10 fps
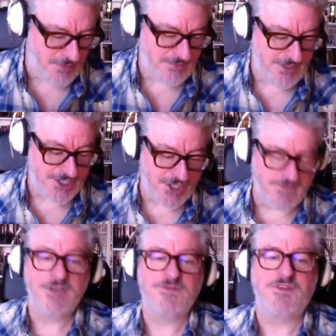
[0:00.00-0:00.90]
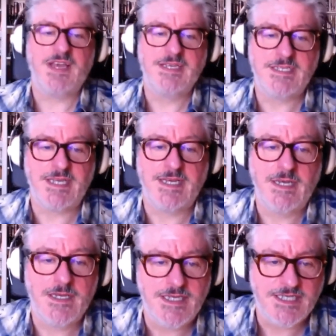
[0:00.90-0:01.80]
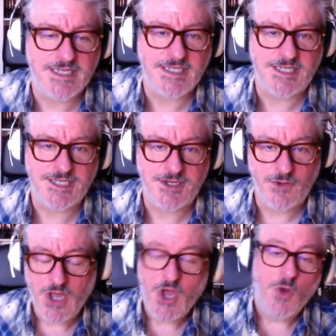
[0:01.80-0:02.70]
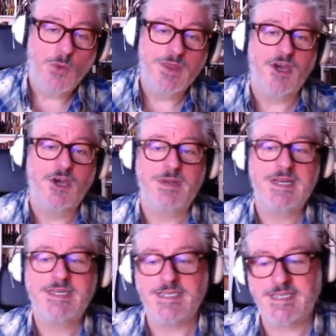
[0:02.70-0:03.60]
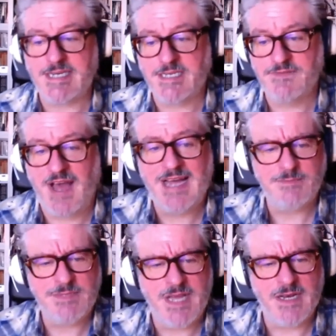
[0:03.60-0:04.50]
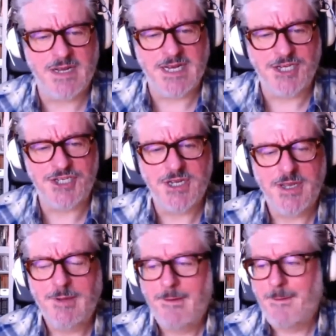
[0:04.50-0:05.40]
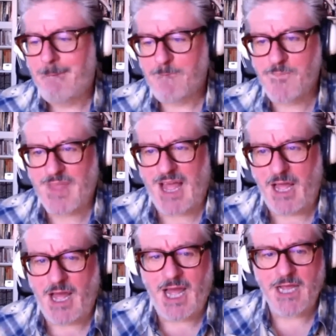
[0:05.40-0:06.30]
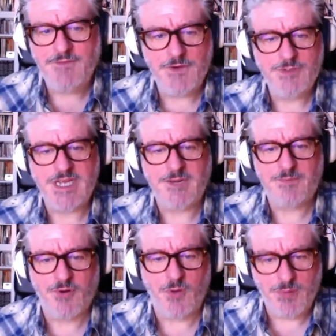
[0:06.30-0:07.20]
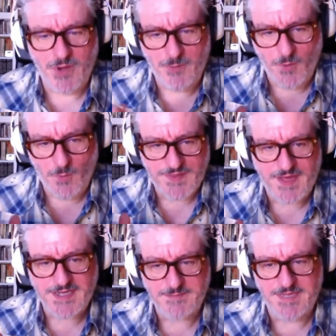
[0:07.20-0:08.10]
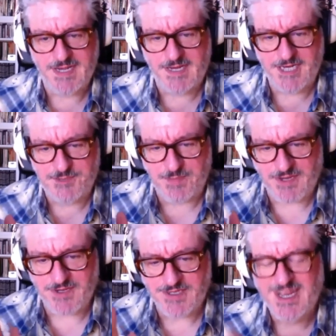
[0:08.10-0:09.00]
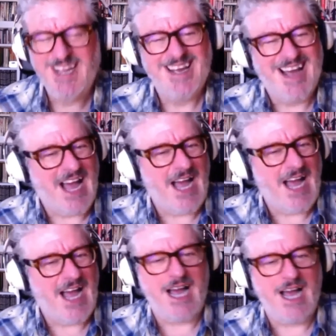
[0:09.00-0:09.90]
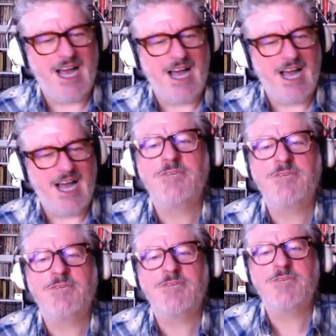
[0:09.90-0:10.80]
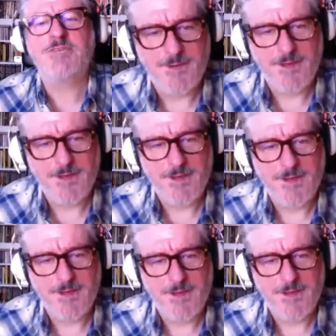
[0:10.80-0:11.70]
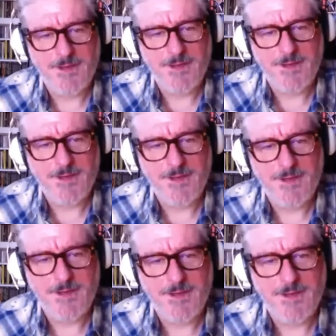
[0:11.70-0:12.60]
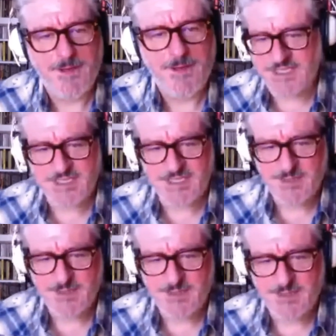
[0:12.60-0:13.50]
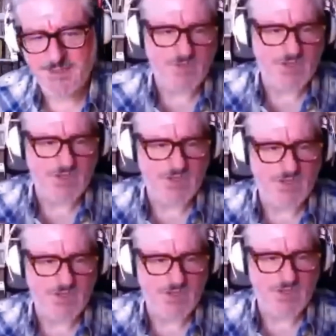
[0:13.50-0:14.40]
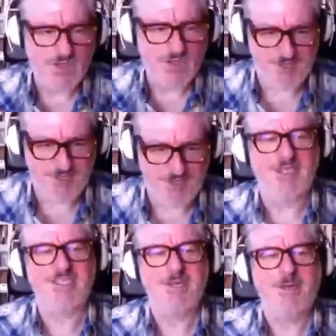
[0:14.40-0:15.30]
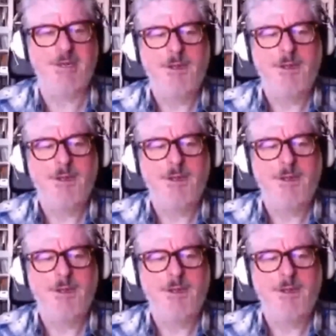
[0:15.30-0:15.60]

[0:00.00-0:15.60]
published, Cover Her Face, in 1962, with her police detective, Adam Dalgliesh. I've always had a problem with Adam Dalgliesh because he's a published poet. And I'm not saying that police officers can't be published poets,